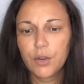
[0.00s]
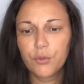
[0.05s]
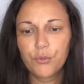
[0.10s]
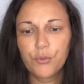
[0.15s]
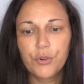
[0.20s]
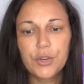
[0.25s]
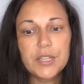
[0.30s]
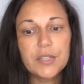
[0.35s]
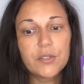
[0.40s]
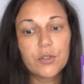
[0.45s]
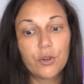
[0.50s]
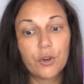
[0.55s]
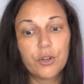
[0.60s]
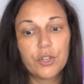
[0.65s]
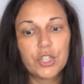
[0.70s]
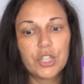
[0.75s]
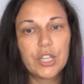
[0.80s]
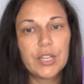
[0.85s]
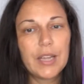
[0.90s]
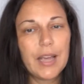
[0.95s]

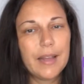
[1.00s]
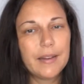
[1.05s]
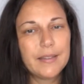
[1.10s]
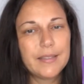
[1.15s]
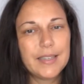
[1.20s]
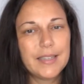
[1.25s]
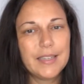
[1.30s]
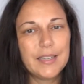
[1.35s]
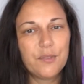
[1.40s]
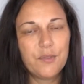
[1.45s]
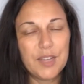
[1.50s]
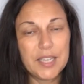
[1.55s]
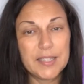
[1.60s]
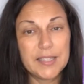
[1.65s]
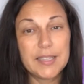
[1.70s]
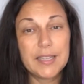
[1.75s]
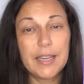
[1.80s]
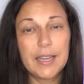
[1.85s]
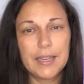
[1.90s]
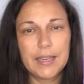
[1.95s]
researching and
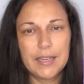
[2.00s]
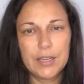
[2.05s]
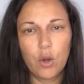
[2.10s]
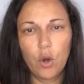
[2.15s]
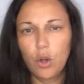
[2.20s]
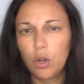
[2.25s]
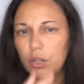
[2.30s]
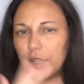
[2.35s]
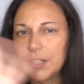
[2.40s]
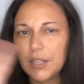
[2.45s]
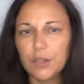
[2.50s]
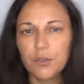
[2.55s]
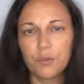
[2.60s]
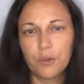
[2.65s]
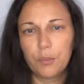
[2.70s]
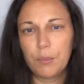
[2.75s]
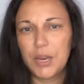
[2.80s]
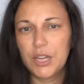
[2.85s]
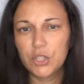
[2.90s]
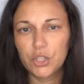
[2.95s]
investigating all the
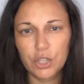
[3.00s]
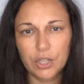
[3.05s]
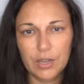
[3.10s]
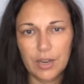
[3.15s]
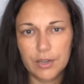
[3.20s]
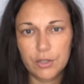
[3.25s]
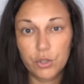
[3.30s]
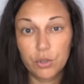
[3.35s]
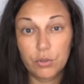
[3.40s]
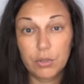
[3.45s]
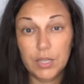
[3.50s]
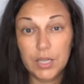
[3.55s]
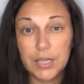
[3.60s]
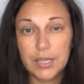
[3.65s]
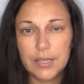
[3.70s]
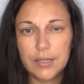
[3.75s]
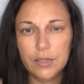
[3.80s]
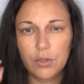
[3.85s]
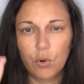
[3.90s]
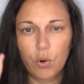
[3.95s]
information that you
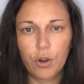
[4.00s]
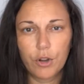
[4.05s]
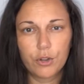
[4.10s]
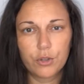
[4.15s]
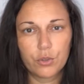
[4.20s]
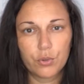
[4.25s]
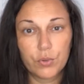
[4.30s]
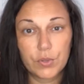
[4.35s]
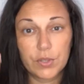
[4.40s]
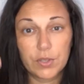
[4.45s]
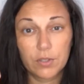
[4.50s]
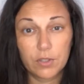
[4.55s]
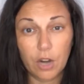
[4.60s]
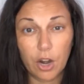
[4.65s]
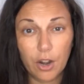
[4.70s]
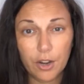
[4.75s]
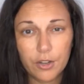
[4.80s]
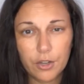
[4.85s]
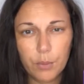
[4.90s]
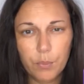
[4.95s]
need in order to
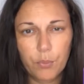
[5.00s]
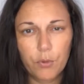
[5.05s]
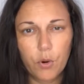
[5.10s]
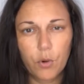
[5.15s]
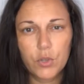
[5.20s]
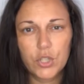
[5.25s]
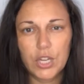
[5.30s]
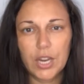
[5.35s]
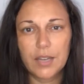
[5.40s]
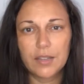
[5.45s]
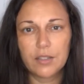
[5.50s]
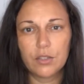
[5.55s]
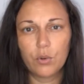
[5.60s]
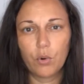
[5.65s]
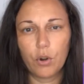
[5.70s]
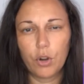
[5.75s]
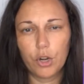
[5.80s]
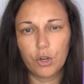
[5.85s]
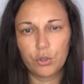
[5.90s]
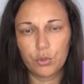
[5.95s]
start a project, in
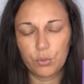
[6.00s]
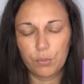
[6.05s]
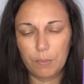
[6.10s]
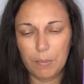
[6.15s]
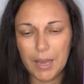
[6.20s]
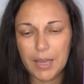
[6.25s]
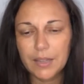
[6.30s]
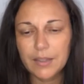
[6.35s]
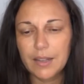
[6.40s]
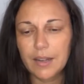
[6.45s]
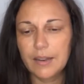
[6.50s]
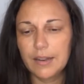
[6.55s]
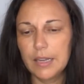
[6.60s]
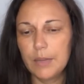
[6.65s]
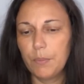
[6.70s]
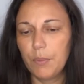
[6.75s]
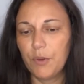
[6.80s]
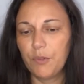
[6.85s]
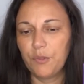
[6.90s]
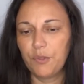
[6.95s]
order to make that
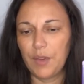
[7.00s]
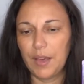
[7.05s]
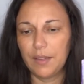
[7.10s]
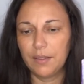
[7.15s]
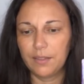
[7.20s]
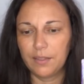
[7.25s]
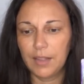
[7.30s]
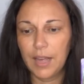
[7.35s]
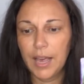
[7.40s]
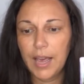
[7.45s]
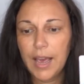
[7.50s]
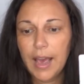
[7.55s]
leap of faith